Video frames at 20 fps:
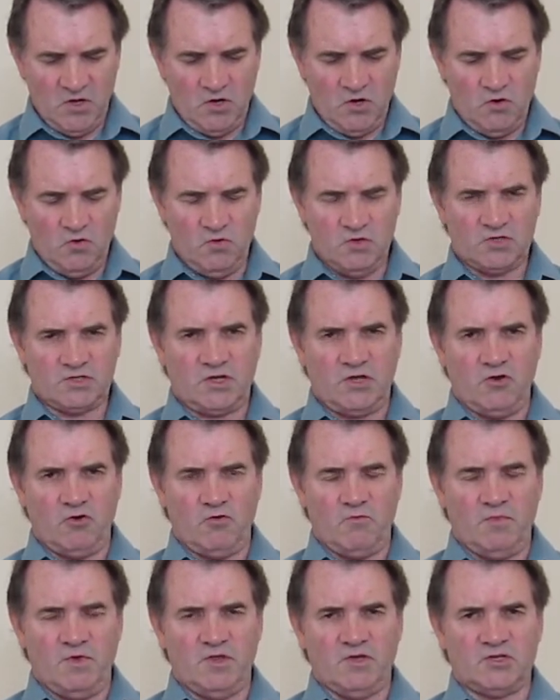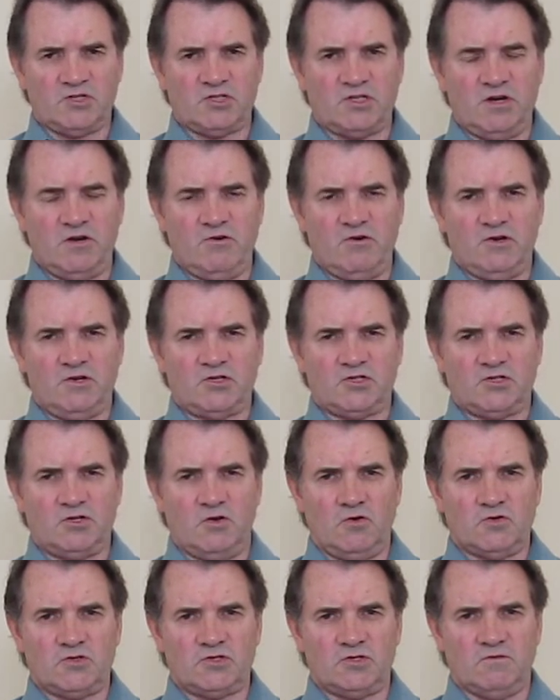who was killed by the
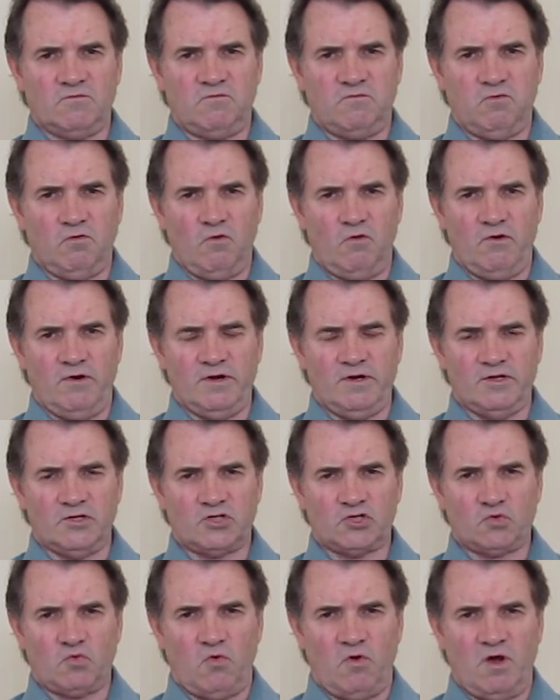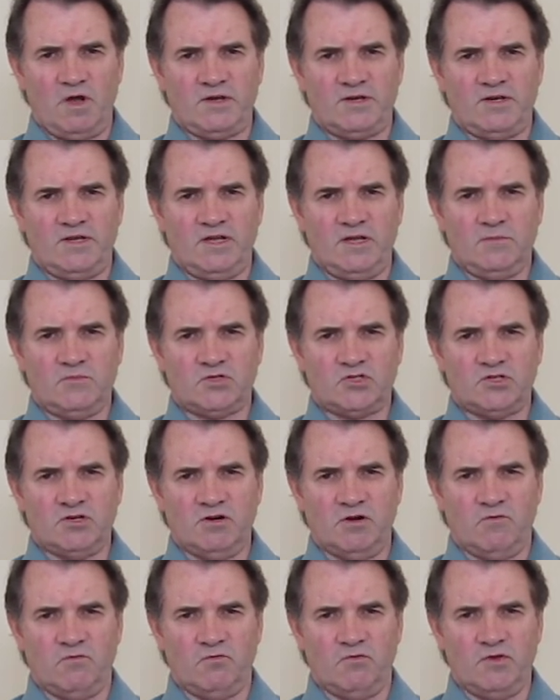Sarasota, Florida SWAT team
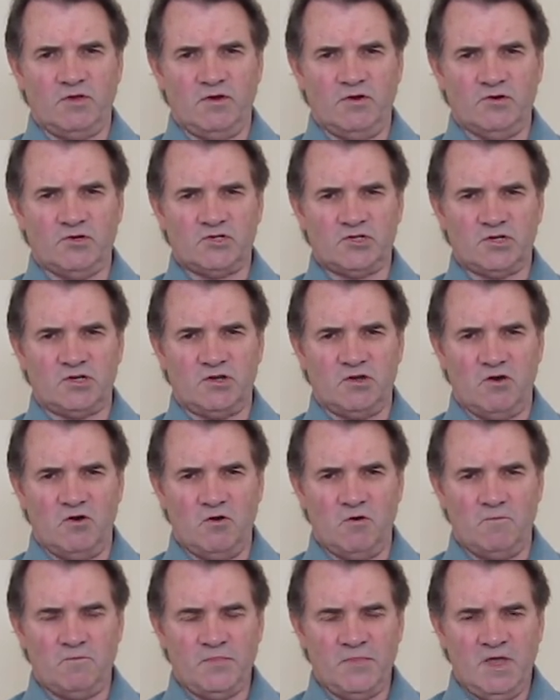several years ago.